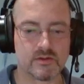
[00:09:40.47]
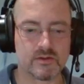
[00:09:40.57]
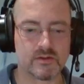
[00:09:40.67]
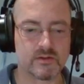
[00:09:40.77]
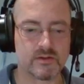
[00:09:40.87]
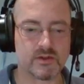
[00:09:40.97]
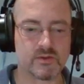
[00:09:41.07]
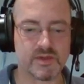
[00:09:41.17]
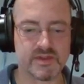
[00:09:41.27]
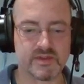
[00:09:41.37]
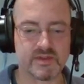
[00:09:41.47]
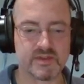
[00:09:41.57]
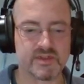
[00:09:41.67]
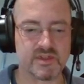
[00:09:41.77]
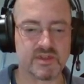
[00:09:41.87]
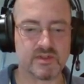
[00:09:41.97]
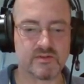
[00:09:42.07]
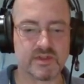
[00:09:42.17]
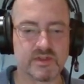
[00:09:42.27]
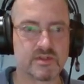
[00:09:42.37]
so that was Sydney,
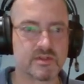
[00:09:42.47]
right?